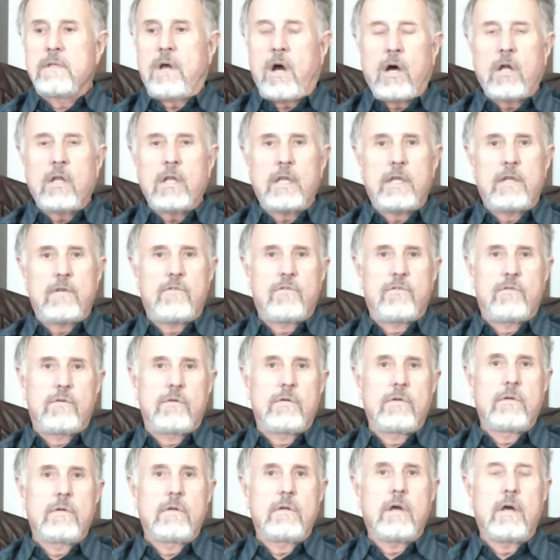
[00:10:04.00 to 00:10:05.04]
knowledge
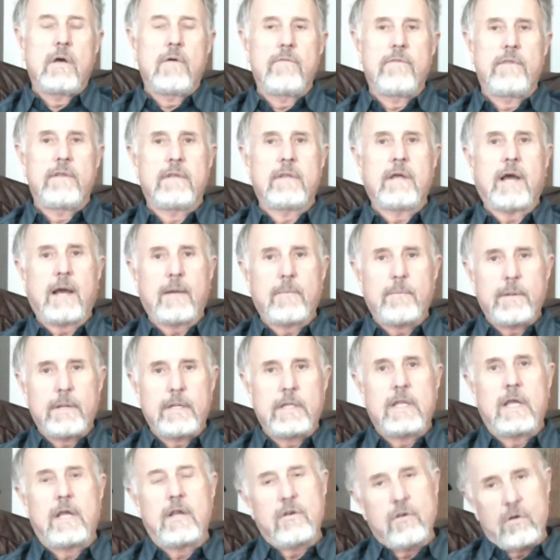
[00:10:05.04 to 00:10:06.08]
of the
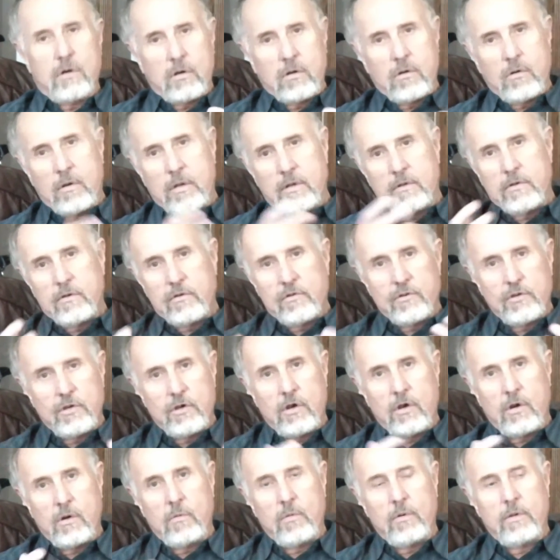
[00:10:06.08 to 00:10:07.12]
topic that you're going to
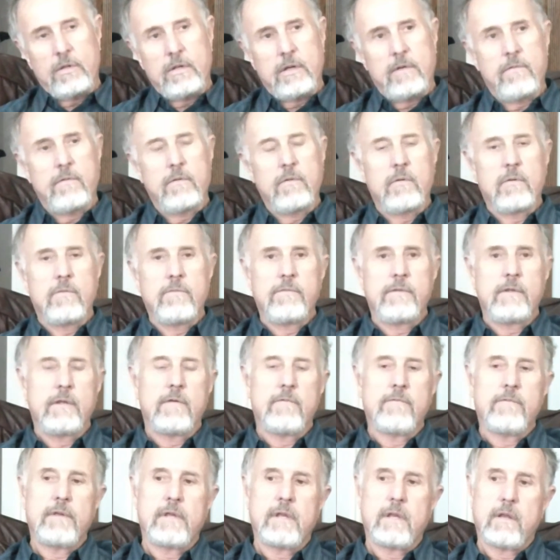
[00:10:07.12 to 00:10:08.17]
share with everyone
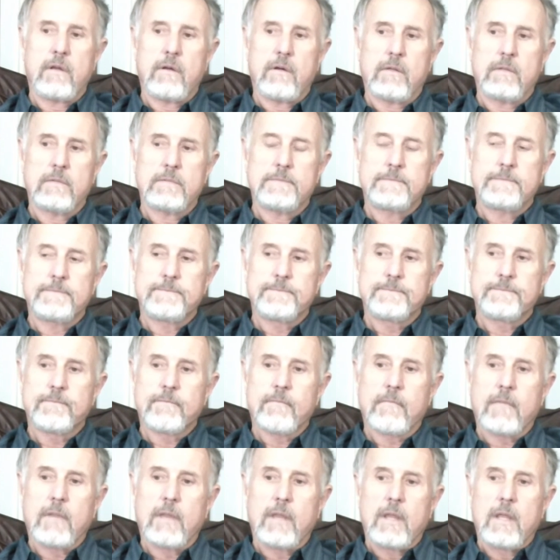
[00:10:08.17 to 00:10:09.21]
via video,
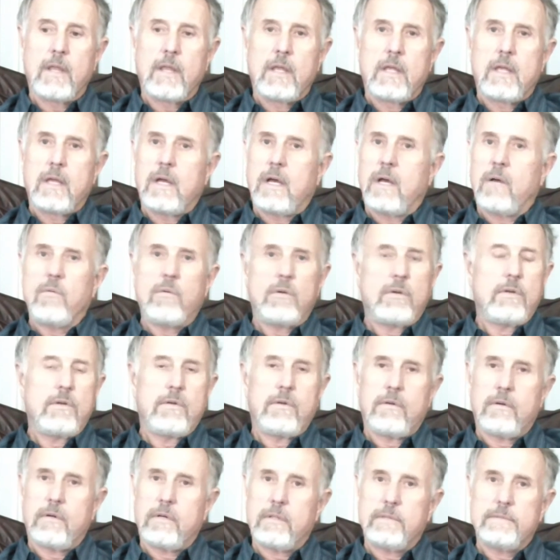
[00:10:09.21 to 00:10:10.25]
I
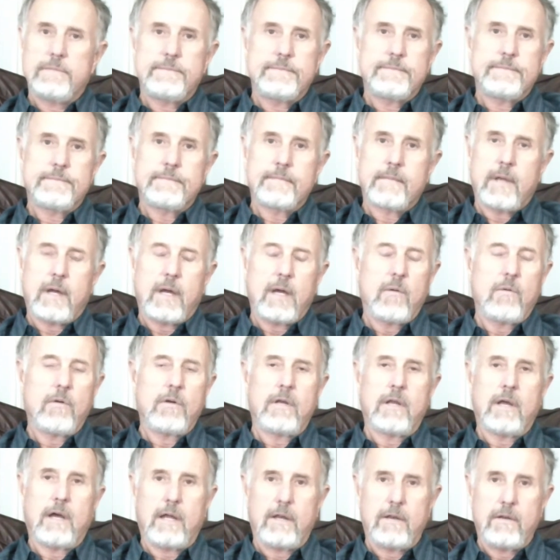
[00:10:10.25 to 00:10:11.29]
wouldn't do it. I
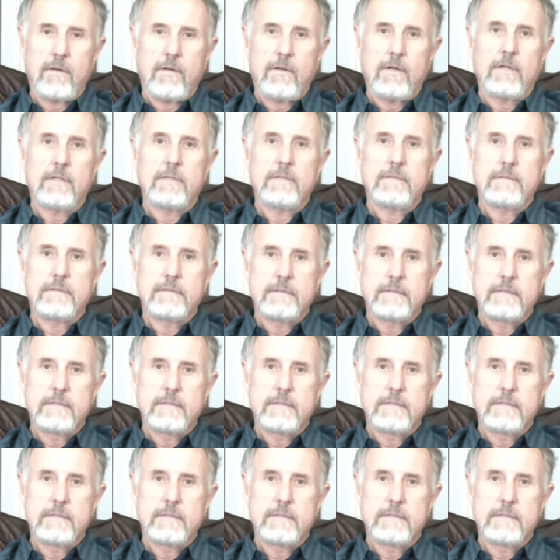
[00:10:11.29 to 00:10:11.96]
would not do it.